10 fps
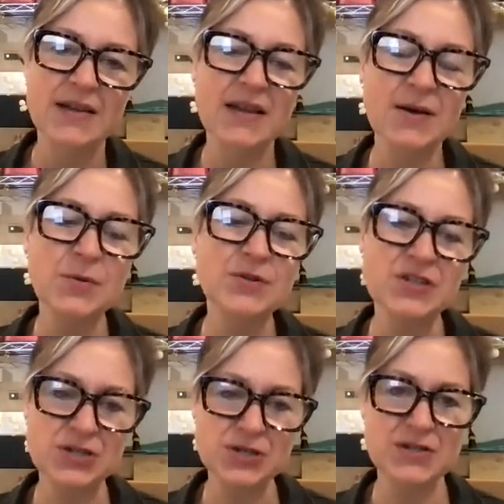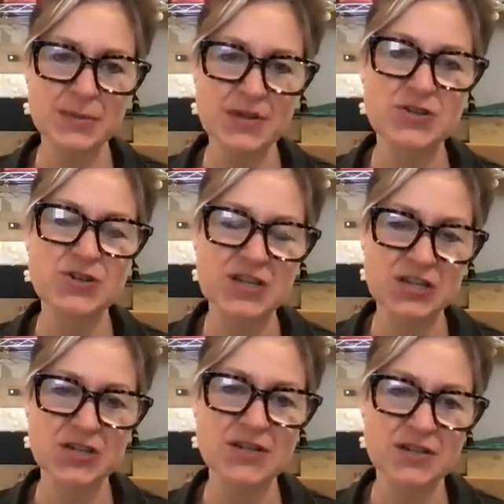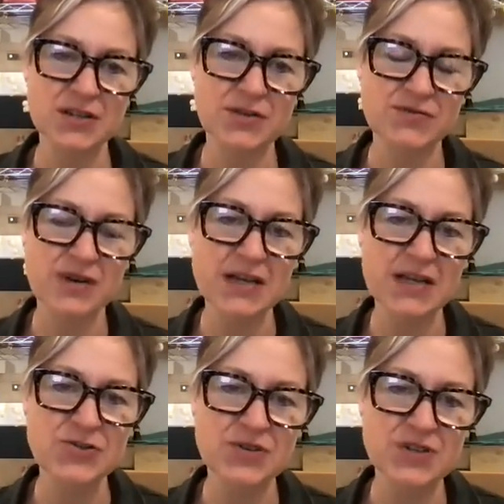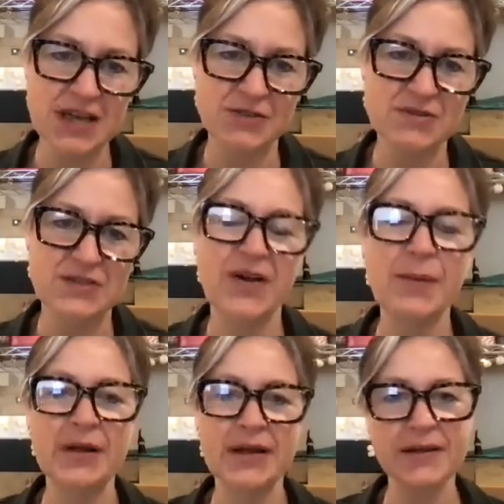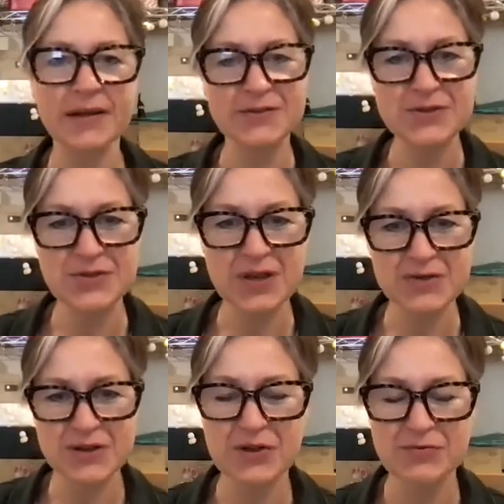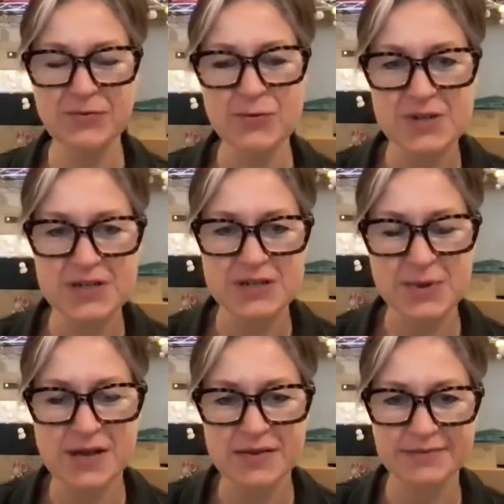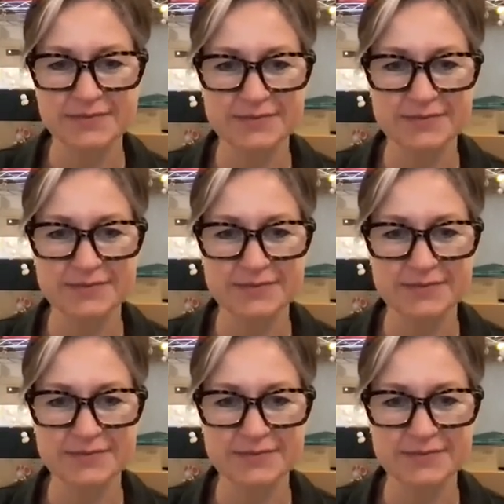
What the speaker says: they'll want to do some of the traditions that you've really enjoyed together as a family, and they'll do those going forward as well.